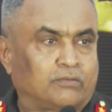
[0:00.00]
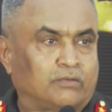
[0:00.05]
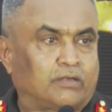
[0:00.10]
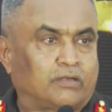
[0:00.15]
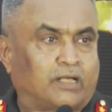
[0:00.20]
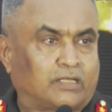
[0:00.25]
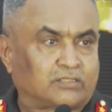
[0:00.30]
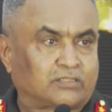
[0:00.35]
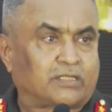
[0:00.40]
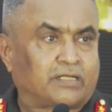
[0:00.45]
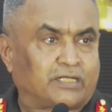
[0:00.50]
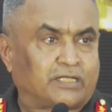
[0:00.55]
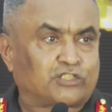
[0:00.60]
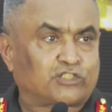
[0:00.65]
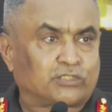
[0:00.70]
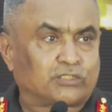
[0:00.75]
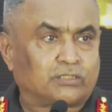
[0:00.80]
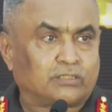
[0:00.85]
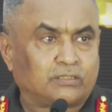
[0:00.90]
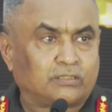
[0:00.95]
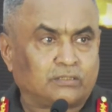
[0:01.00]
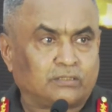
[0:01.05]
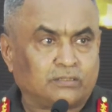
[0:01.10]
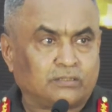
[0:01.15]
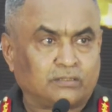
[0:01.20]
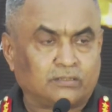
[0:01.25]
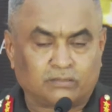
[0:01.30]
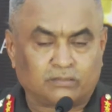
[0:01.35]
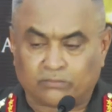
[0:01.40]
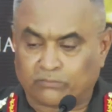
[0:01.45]
As a nation,
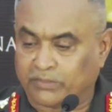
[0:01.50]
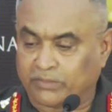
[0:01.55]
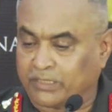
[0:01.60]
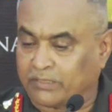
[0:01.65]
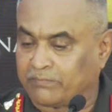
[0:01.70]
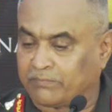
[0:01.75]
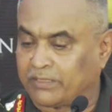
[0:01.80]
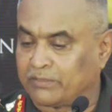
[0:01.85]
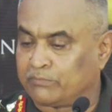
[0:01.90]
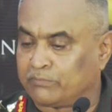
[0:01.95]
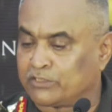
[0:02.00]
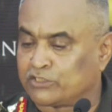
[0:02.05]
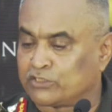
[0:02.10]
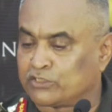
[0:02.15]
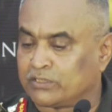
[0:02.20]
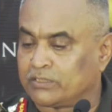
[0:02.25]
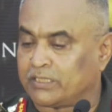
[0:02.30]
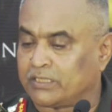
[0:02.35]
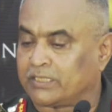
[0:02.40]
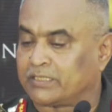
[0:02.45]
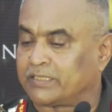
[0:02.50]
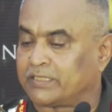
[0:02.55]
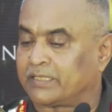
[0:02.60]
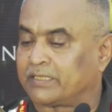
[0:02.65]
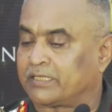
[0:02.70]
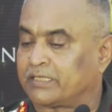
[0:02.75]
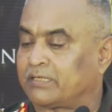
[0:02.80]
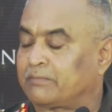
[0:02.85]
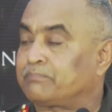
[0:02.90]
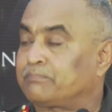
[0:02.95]
we have envisioned and
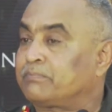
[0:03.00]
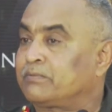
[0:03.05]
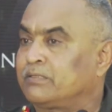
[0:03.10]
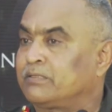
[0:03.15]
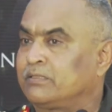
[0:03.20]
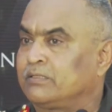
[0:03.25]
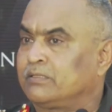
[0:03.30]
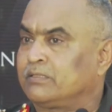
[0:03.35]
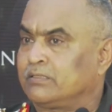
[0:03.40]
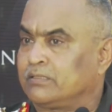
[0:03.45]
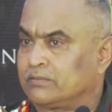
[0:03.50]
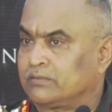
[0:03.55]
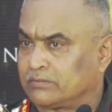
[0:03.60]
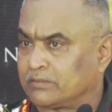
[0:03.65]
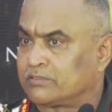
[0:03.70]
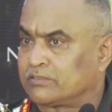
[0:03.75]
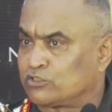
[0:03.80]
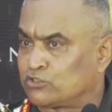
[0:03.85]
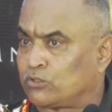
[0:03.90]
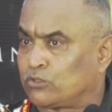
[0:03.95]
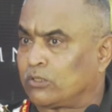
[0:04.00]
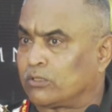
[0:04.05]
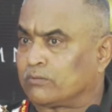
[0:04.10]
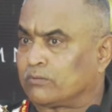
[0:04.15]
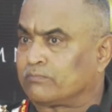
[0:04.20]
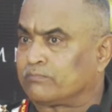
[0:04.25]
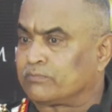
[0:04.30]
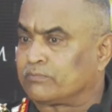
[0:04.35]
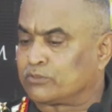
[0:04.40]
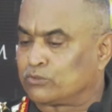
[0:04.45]
taken up the
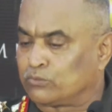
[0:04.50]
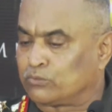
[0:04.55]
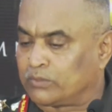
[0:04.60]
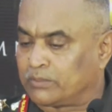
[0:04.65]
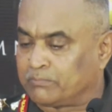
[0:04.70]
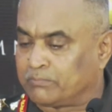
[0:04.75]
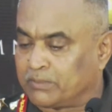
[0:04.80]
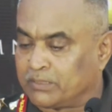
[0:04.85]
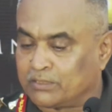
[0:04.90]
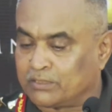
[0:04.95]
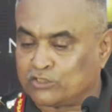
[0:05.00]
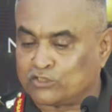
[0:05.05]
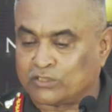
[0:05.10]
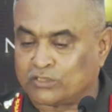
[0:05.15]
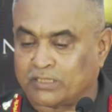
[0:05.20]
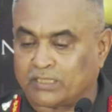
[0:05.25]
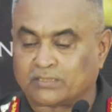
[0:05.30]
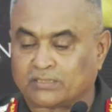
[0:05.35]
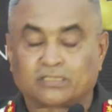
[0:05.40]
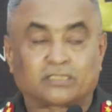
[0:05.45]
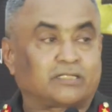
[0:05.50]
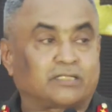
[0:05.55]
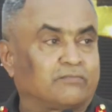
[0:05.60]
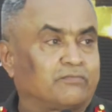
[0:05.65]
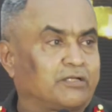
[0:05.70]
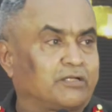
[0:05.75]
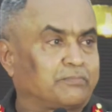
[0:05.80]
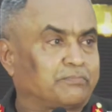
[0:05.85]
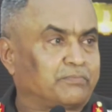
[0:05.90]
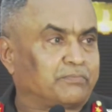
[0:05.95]
resolve to emerge as a
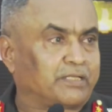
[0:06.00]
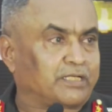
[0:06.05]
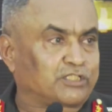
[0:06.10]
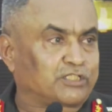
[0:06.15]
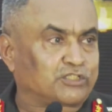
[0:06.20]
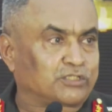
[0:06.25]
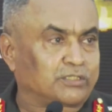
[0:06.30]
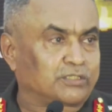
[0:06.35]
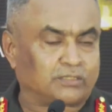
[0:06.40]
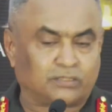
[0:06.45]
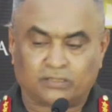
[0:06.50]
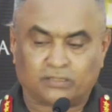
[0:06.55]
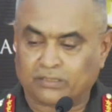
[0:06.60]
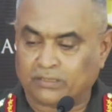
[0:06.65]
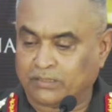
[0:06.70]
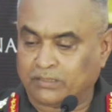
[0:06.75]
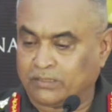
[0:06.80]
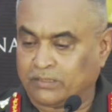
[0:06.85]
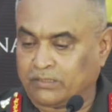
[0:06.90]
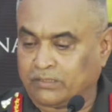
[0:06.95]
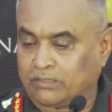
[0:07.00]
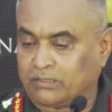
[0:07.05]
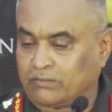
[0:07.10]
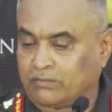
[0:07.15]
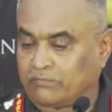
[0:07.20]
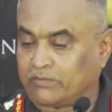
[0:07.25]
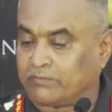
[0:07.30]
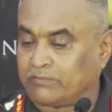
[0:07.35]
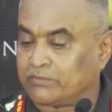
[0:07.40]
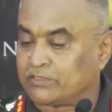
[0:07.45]
developed nation
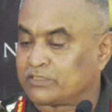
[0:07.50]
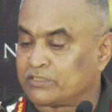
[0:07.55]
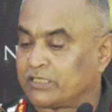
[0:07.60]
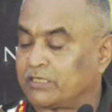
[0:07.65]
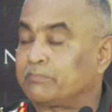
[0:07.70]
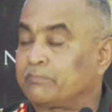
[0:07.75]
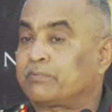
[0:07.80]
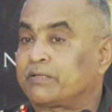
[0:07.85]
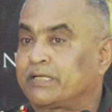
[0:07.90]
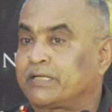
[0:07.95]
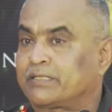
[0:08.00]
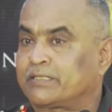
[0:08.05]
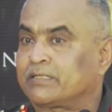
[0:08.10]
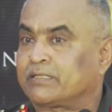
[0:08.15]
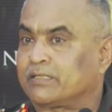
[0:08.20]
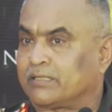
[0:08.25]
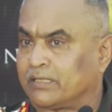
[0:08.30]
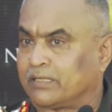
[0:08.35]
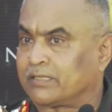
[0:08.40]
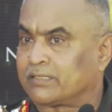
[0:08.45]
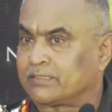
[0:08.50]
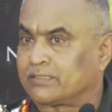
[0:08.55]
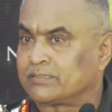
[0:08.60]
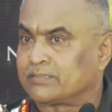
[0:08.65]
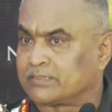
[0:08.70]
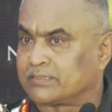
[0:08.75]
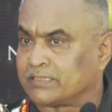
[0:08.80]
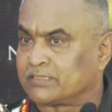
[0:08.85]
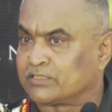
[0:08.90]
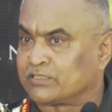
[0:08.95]
when we celebrate our
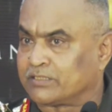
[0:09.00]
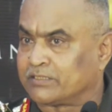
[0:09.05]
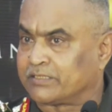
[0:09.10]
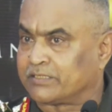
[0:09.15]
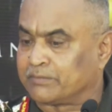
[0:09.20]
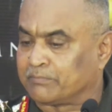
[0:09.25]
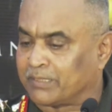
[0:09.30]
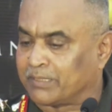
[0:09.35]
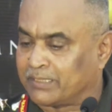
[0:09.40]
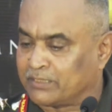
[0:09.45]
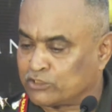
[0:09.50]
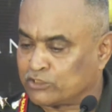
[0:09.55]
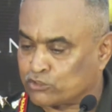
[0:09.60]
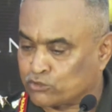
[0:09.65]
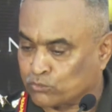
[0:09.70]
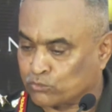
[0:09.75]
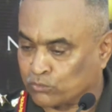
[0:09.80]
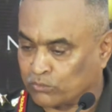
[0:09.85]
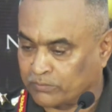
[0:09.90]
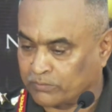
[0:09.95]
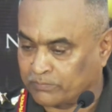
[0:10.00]
centenary milestone.